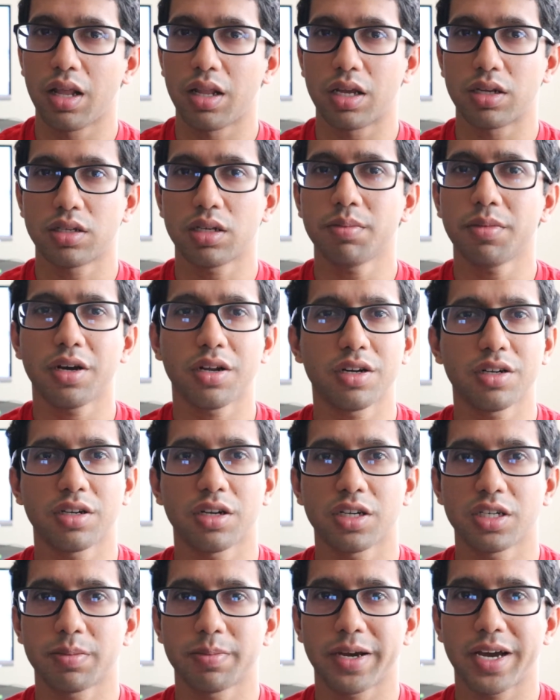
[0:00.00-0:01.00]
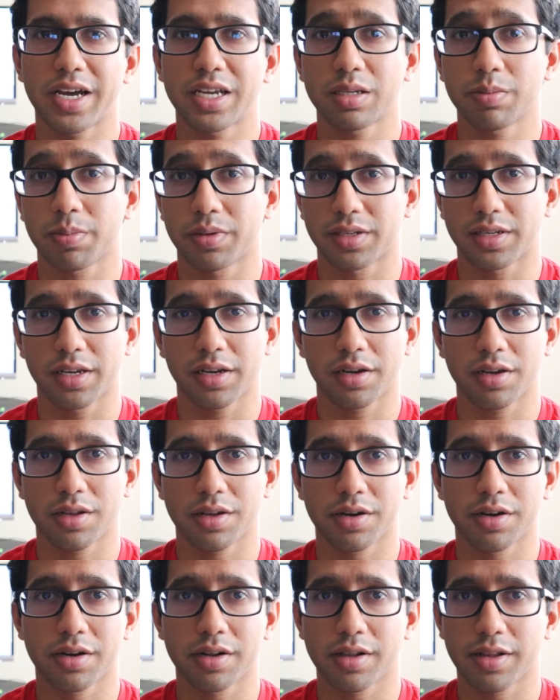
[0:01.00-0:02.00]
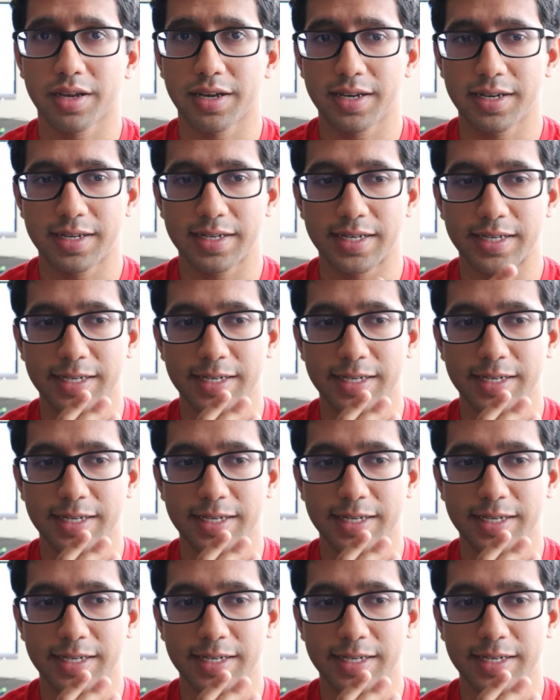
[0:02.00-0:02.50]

Now, some other touchpads, particularly